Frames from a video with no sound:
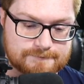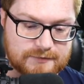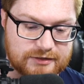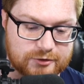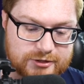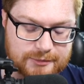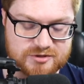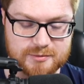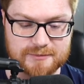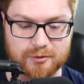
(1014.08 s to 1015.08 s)
There comes
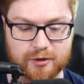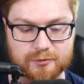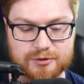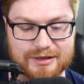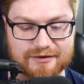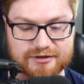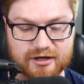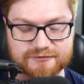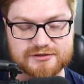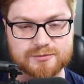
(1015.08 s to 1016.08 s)
to be a point where you have
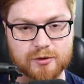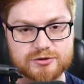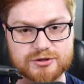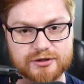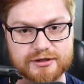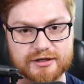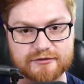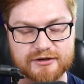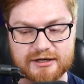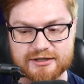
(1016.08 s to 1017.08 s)
enough exposure and
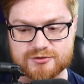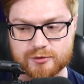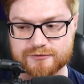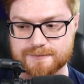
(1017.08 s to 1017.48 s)
enough sort of,